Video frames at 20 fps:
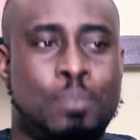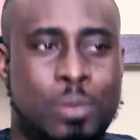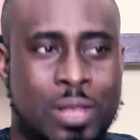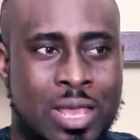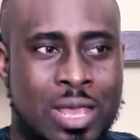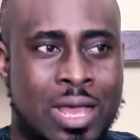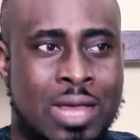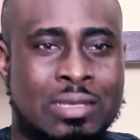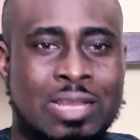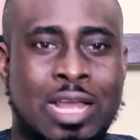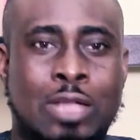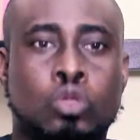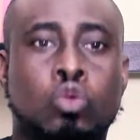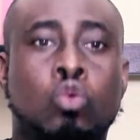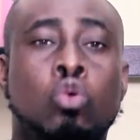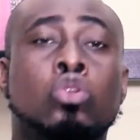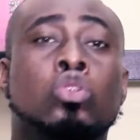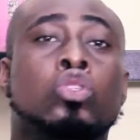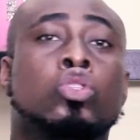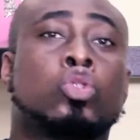player that
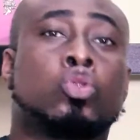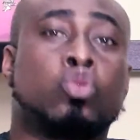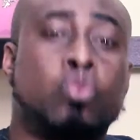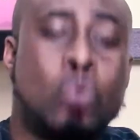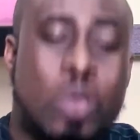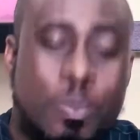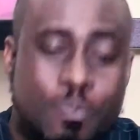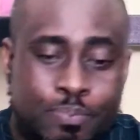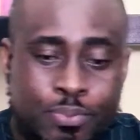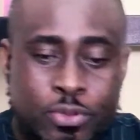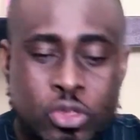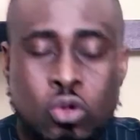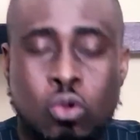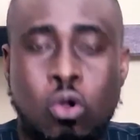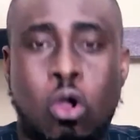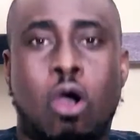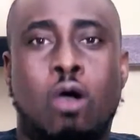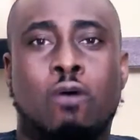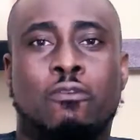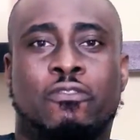would sweep you
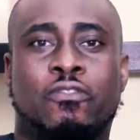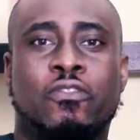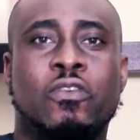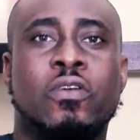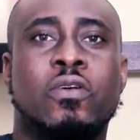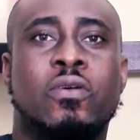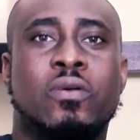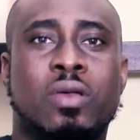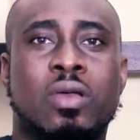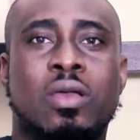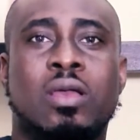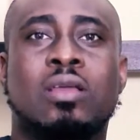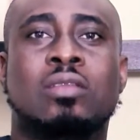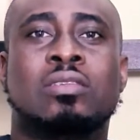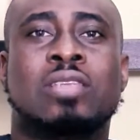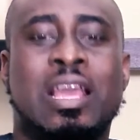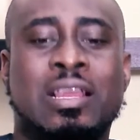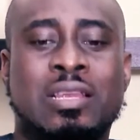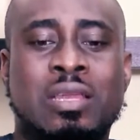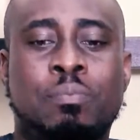off,
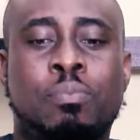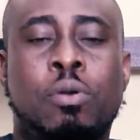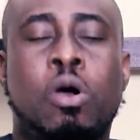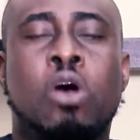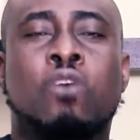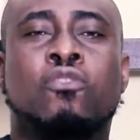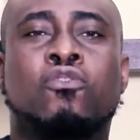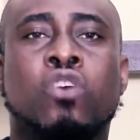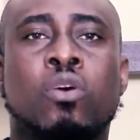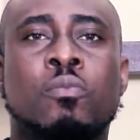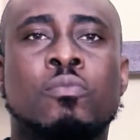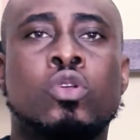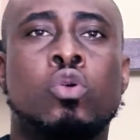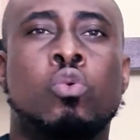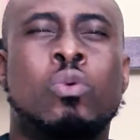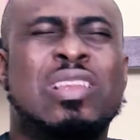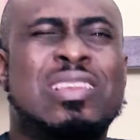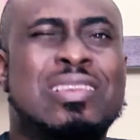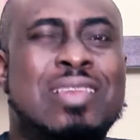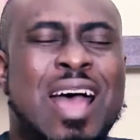take the ball from you
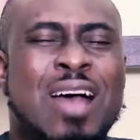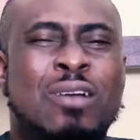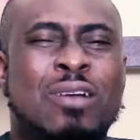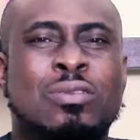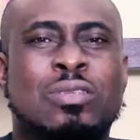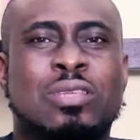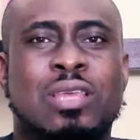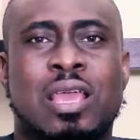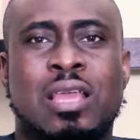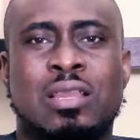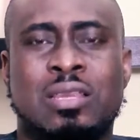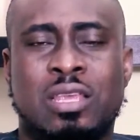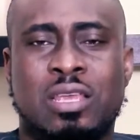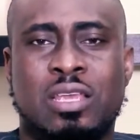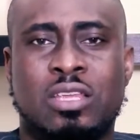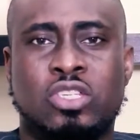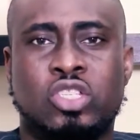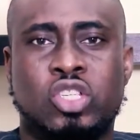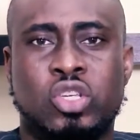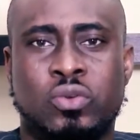without any
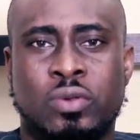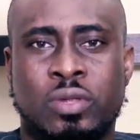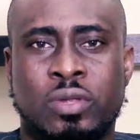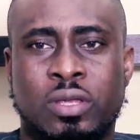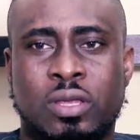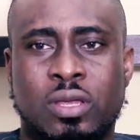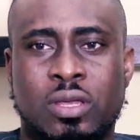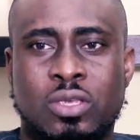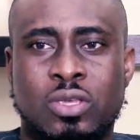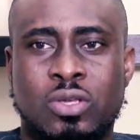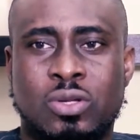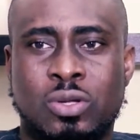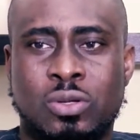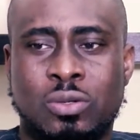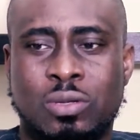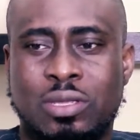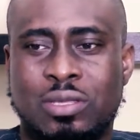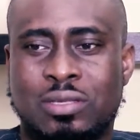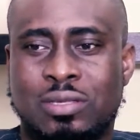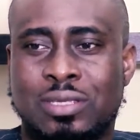injury. You know,
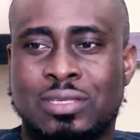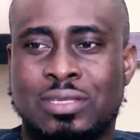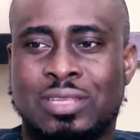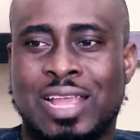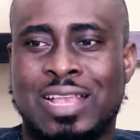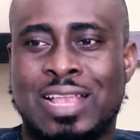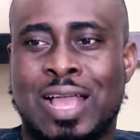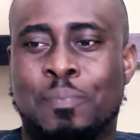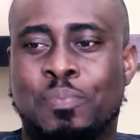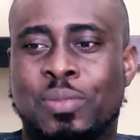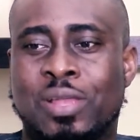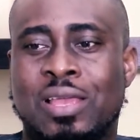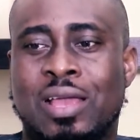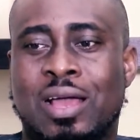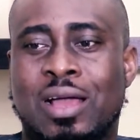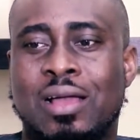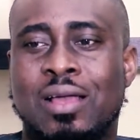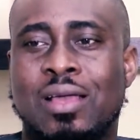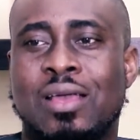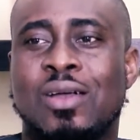it's like that
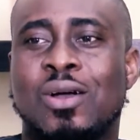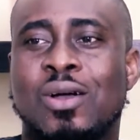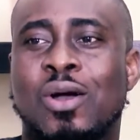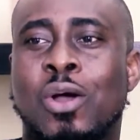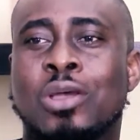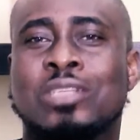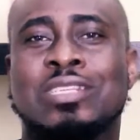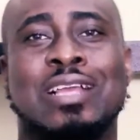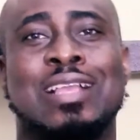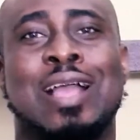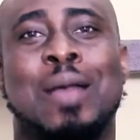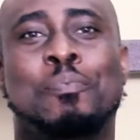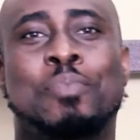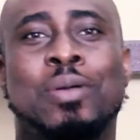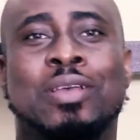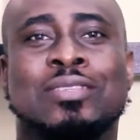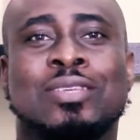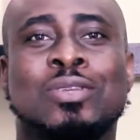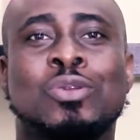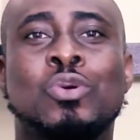player, or it's like that
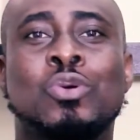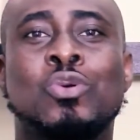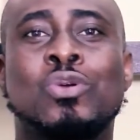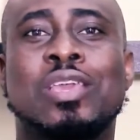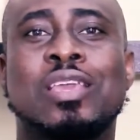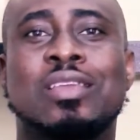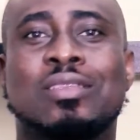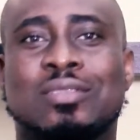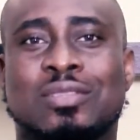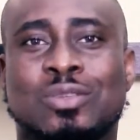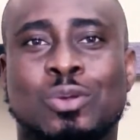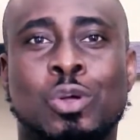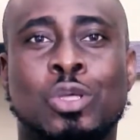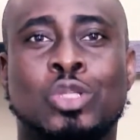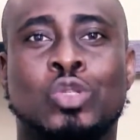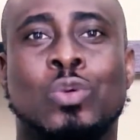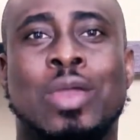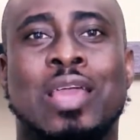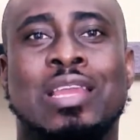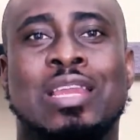person who
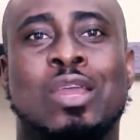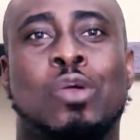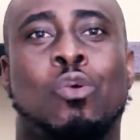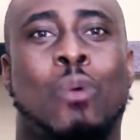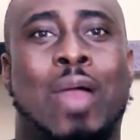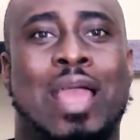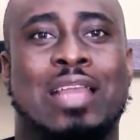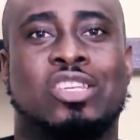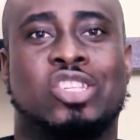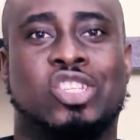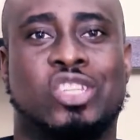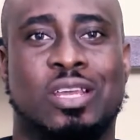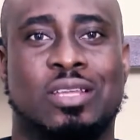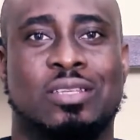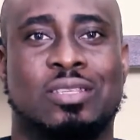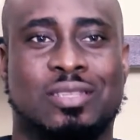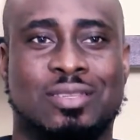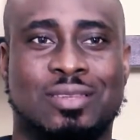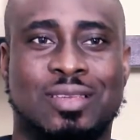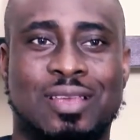is wearing a white
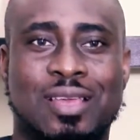shirt,